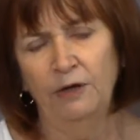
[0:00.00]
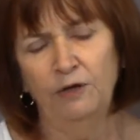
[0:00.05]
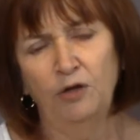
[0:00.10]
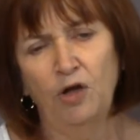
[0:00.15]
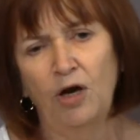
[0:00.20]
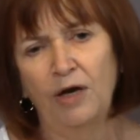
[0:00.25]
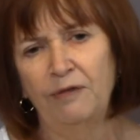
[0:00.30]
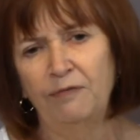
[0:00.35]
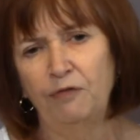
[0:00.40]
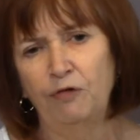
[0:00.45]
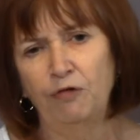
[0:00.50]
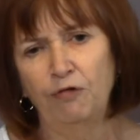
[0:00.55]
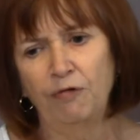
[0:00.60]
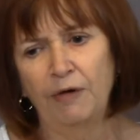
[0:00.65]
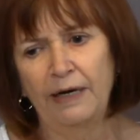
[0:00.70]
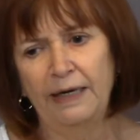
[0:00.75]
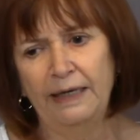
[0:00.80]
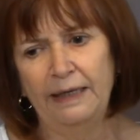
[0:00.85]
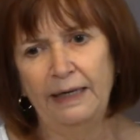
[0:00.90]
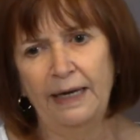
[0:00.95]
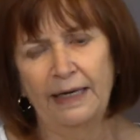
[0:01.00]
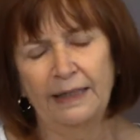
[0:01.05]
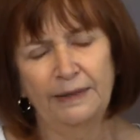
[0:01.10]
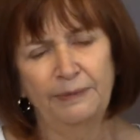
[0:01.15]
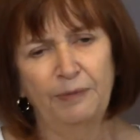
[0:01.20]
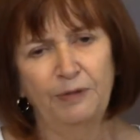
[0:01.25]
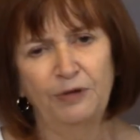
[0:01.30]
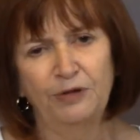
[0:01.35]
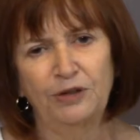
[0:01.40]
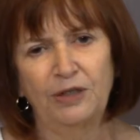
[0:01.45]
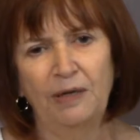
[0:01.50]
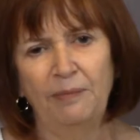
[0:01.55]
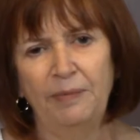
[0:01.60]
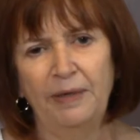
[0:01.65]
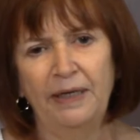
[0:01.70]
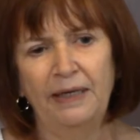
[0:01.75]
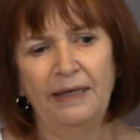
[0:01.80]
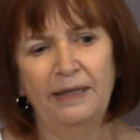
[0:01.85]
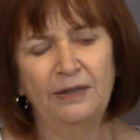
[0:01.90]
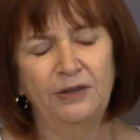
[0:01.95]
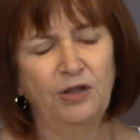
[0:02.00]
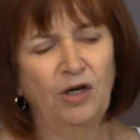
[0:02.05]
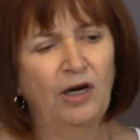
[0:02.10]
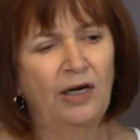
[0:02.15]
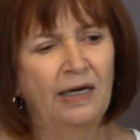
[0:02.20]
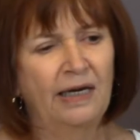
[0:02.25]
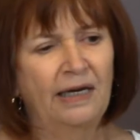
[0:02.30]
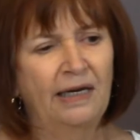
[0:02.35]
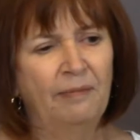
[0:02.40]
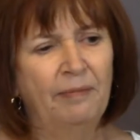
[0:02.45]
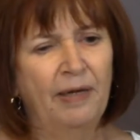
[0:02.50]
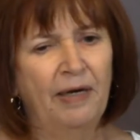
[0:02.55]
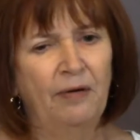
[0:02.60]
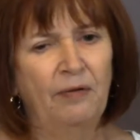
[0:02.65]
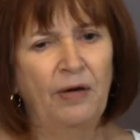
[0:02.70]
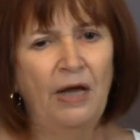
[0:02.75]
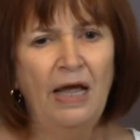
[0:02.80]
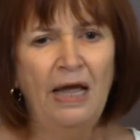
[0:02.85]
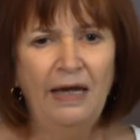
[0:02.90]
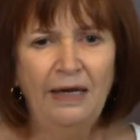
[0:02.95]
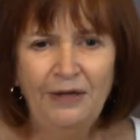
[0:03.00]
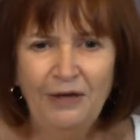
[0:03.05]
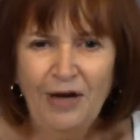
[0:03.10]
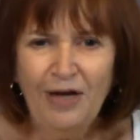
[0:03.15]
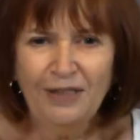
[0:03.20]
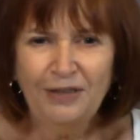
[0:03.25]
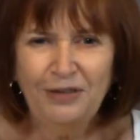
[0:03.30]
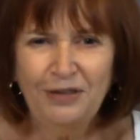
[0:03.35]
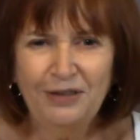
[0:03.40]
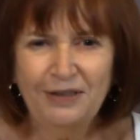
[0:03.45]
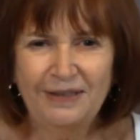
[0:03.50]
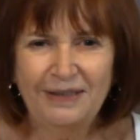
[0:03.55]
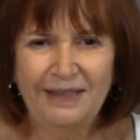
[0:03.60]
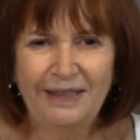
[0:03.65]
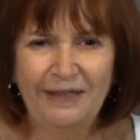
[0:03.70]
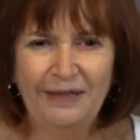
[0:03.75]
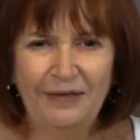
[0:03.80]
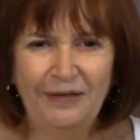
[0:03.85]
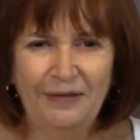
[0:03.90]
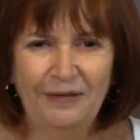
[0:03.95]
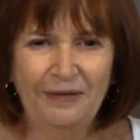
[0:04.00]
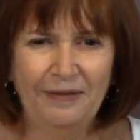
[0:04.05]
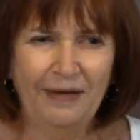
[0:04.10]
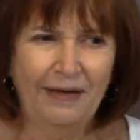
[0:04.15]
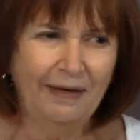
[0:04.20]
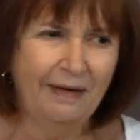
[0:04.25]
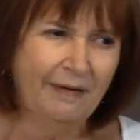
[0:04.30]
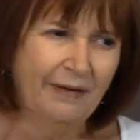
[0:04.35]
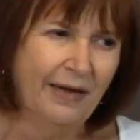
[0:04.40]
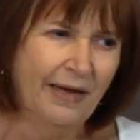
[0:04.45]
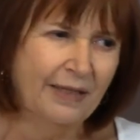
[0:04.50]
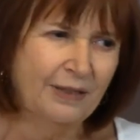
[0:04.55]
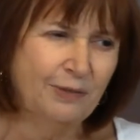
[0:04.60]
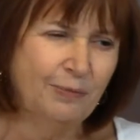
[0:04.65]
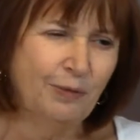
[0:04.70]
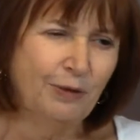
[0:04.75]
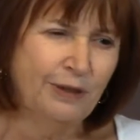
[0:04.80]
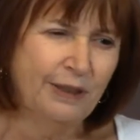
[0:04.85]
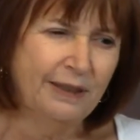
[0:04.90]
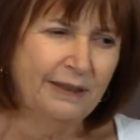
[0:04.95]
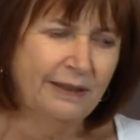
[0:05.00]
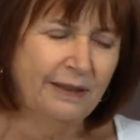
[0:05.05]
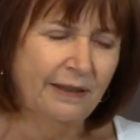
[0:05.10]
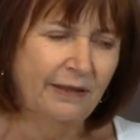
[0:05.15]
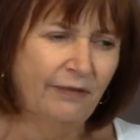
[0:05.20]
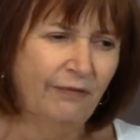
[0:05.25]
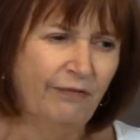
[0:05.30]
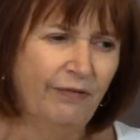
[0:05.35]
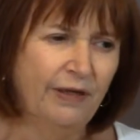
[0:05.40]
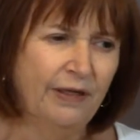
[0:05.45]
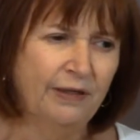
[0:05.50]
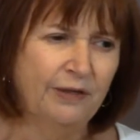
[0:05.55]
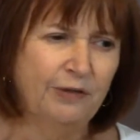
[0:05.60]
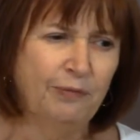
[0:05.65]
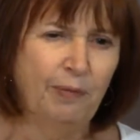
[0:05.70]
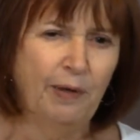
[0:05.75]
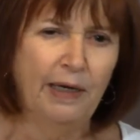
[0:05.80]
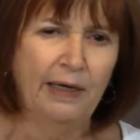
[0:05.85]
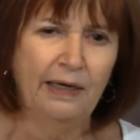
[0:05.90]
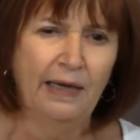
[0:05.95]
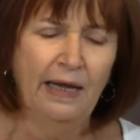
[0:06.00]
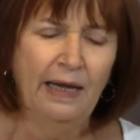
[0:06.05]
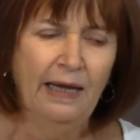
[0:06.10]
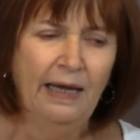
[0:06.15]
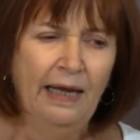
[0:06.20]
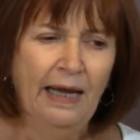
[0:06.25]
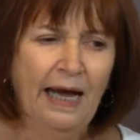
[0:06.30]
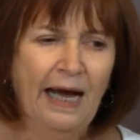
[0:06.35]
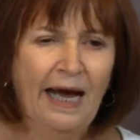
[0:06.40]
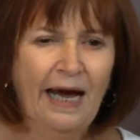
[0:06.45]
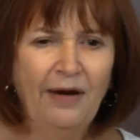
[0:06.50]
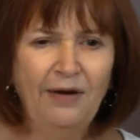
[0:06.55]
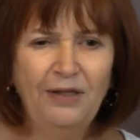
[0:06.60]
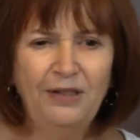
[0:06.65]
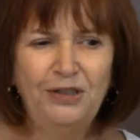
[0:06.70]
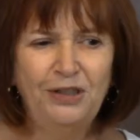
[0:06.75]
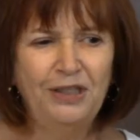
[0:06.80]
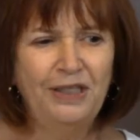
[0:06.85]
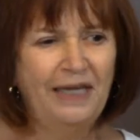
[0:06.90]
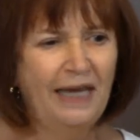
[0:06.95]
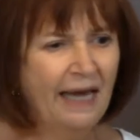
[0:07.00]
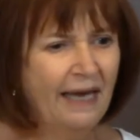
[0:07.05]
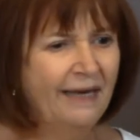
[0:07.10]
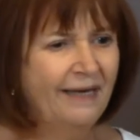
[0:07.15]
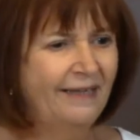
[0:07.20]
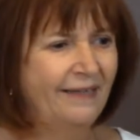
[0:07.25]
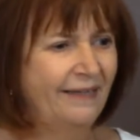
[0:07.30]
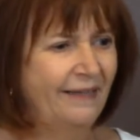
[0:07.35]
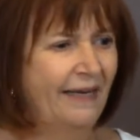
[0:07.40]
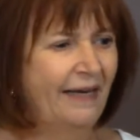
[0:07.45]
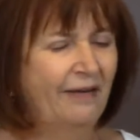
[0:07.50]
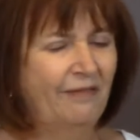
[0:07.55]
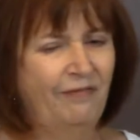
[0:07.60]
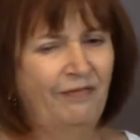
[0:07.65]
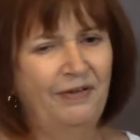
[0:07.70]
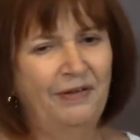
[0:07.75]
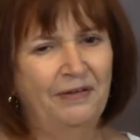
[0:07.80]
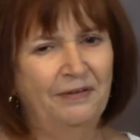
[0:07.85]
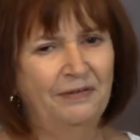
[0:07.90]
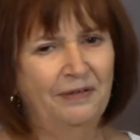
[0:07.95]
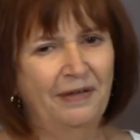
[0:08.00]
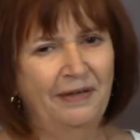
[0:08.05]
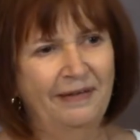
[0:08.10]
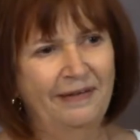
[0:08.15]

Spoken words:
lot of great experts coming in and talking about not just their expertise in their field, but how did you get into that field?